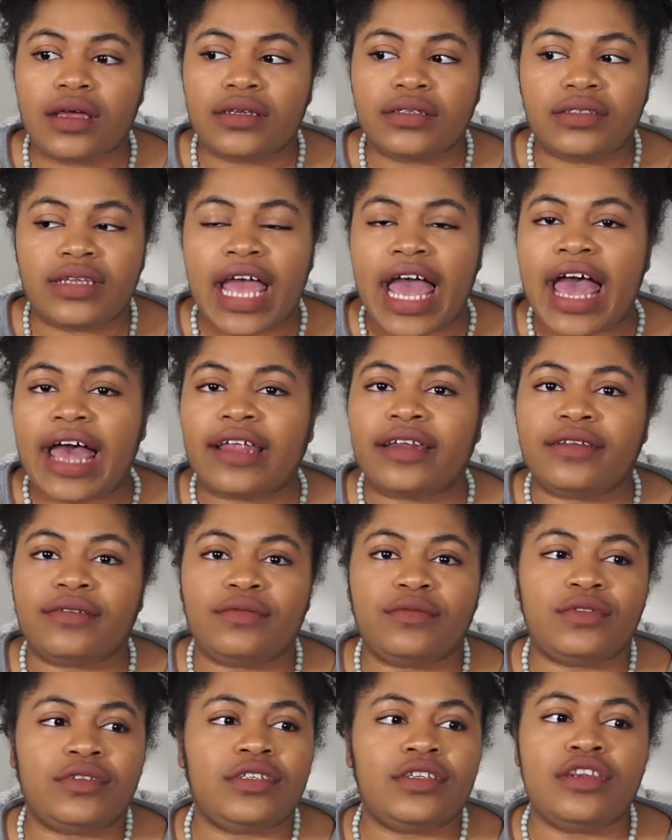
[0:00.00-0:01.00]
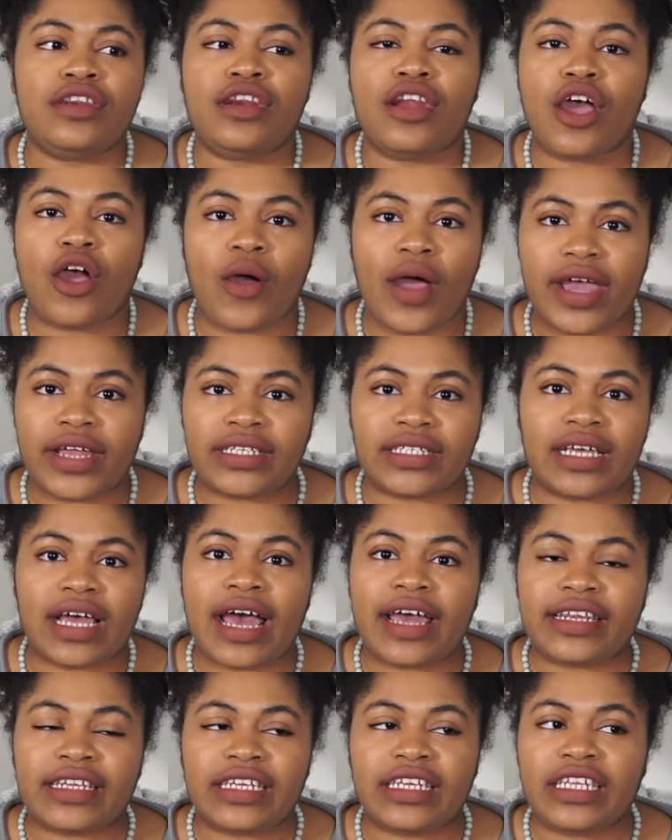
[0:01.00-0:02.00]
had no idea.
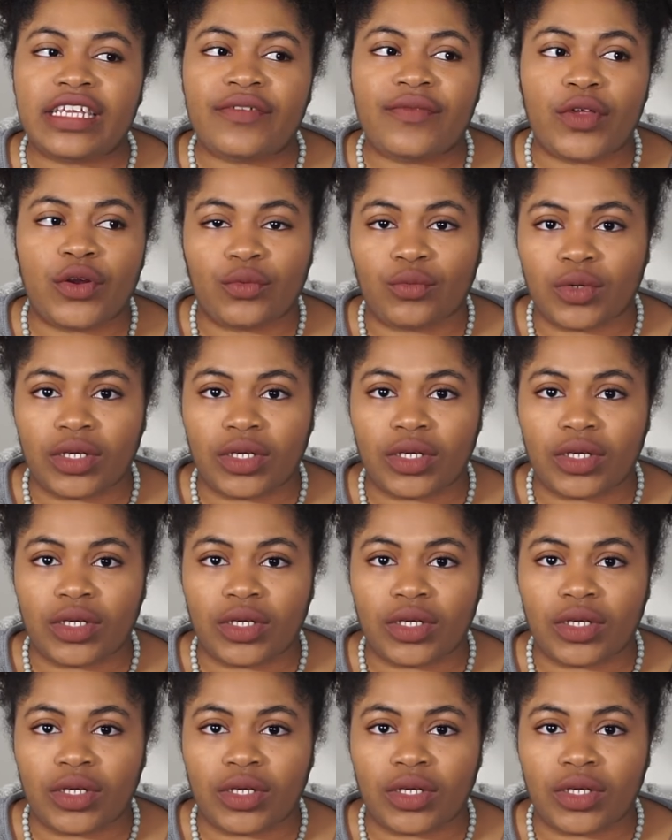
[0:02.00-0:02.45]
I didn't even